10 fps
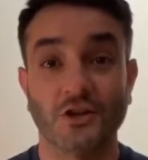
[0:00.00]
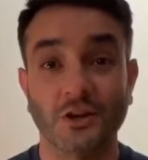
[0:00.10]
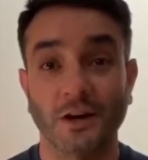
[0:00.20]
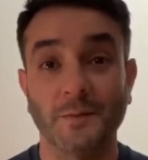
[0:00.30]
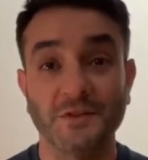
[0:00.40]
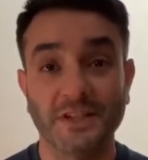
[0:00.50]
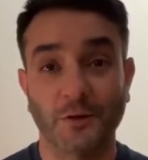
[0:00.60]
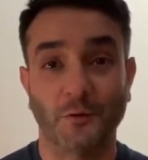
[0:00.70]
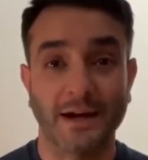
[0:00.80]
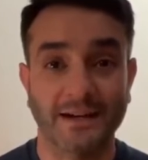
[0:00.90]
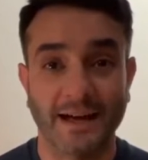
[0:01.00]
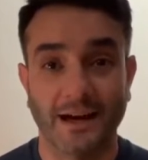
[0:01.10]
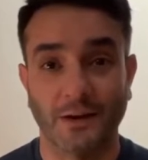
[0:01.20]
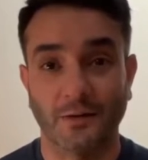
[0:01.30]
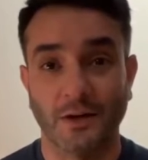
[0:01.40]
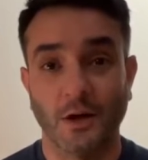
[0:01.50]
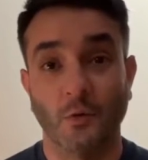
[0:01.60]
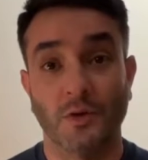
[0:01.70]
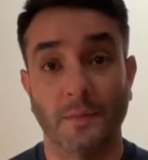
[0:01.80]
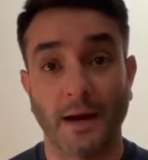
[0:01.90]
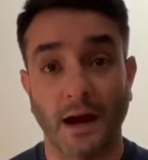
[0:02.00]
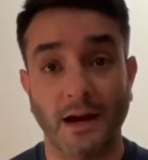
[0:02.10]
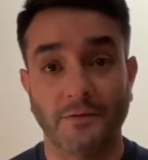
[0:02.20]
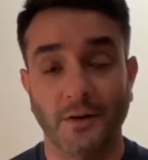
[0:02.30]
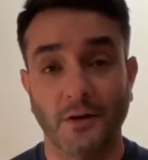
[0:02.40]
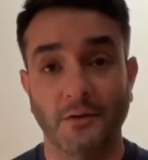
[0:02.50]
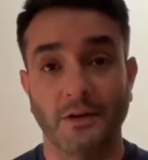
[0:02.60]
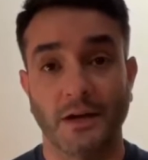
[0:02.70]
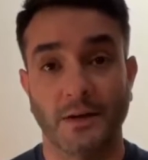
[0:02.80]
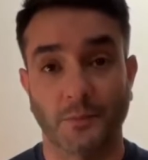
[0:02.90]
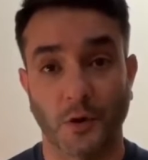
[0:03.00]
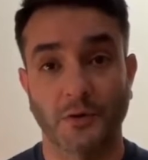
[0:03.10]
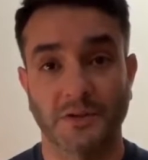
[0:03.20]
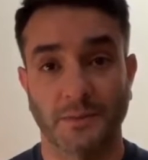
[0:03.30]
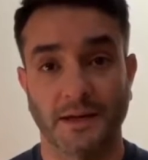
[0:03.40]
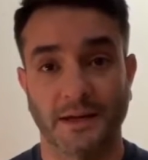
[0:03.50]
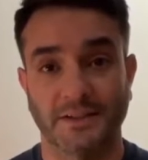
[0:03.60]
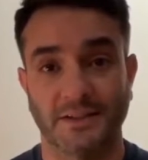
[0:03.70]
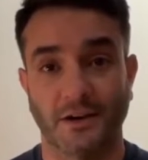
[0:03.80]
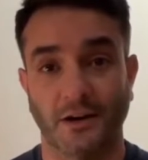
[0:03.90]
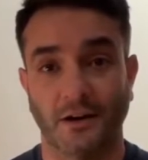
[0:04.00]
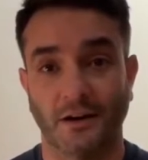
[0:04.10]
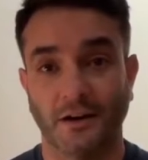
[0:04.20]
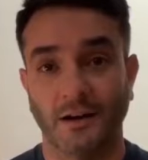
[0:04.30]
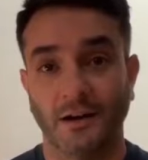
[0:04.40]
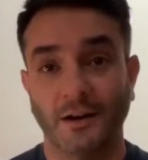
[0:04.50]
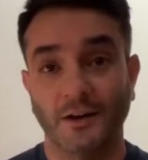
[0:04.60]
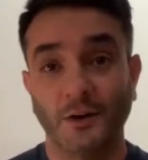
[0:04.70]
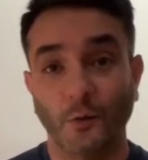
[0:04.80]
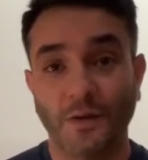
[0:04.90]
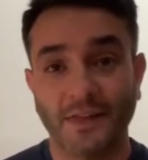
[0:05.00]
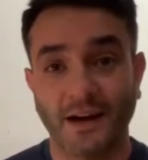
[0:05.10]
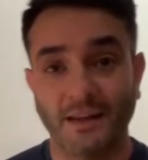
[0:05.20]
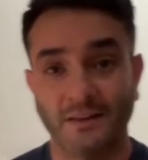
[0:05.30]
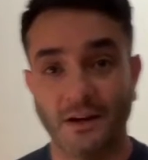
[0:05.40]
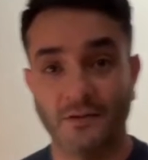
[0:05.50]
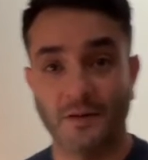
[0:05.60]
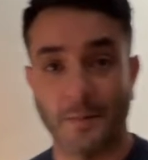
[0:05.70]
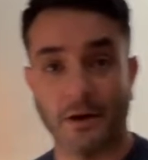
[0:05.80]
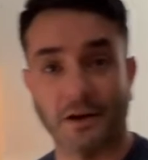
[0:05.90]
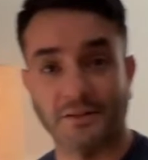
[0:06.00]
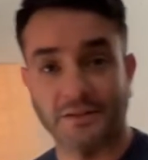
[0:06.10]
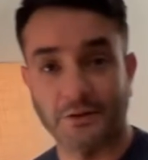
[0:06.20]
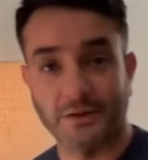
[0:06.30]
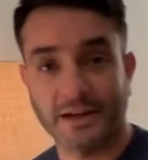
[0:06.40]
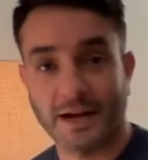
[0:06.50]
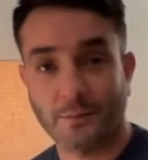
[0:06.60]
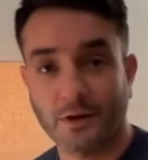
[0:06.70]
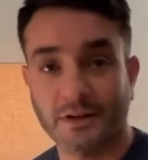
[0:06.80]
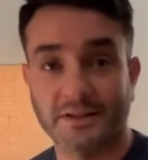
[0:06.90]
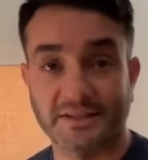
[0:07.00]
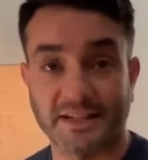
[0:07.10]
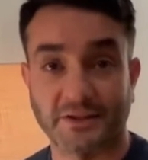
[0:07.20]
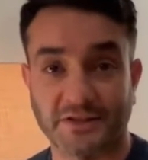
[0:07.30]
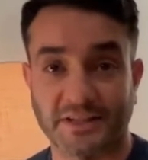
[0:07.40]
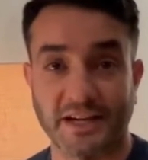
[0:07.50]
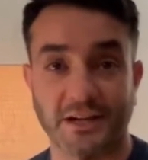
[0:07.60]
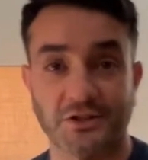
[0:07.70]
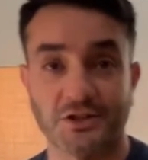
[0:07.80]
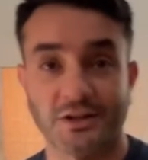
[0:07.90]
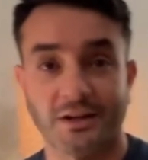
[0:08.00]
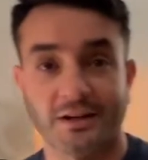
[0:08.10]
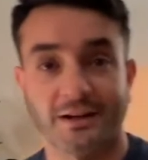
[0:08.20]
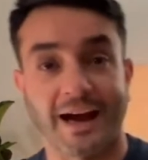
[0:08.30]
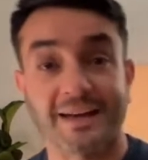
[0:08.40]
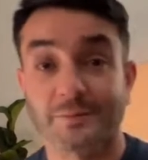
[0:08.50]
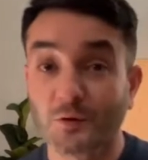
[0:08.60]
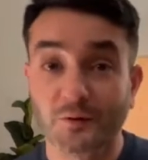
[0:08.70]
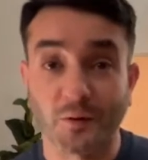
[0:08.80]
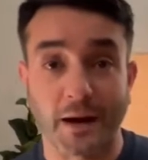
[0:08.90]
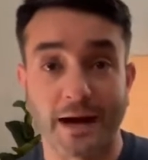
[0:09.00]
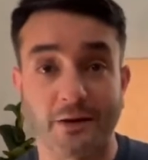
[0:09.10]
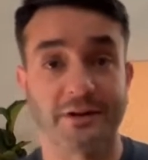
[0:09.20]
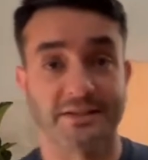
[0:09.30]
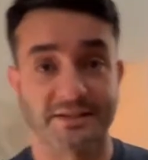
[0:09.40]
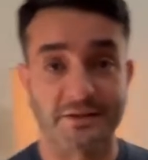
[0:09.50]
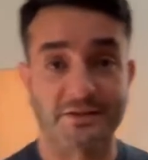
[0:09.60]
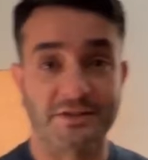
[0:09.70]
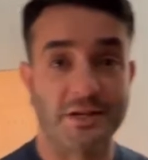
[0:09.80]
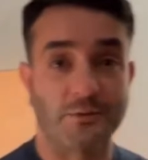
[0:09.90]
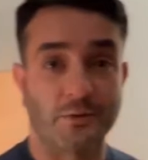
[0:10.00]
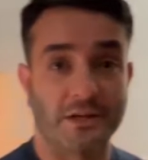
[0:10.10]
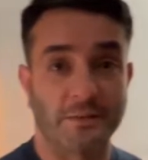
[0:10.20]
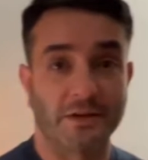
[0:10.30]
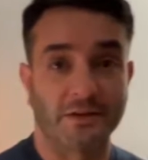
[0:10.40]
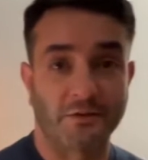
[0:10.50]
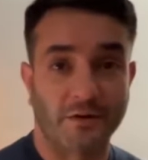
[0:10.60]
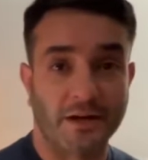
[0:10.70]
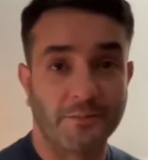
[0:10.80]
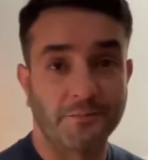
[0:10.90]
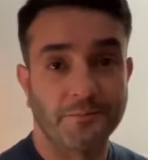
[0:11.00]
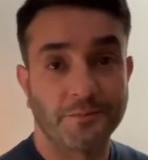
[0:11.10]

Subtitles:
Sure, I'm using it right now with my iPhone and Pro Display XDR. You know, one thing I love about Continuity Camera is center stage. I can move around and center stage will keep me in the frame.